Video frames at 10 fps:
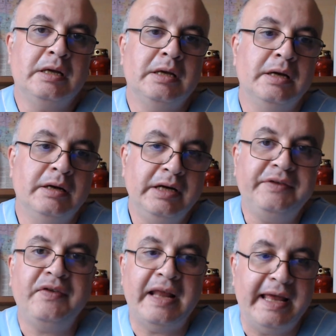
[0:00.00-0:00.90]
Red
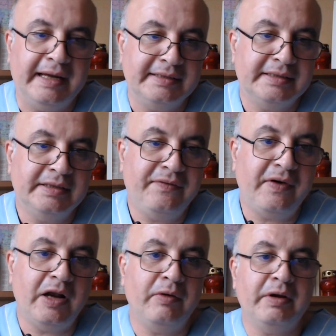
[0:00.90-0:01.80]
flags. The
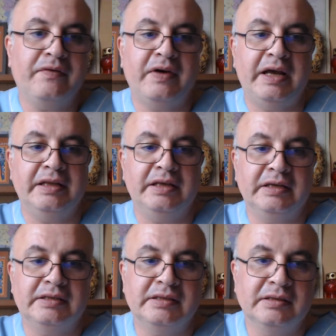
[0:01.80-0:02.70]
following
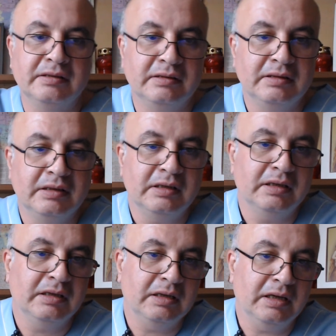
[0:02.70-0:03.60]
findings
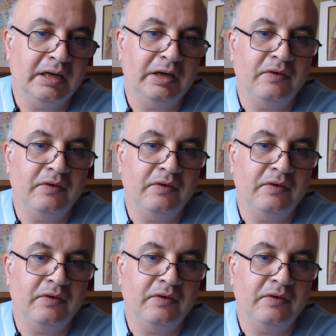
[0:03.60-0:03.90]
are of